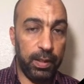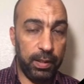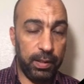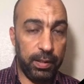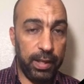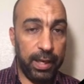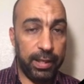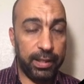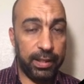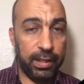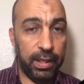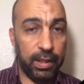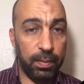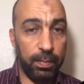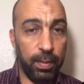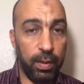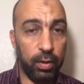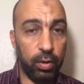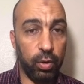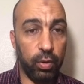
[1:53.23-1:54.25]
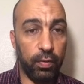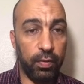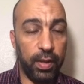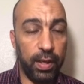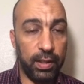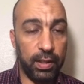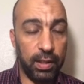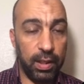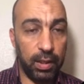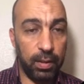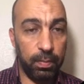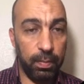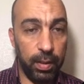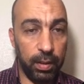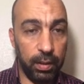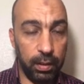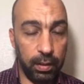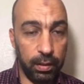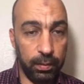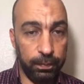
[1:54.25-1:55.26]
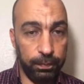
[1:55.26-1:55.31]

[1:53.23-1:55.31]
the assessment of the assessment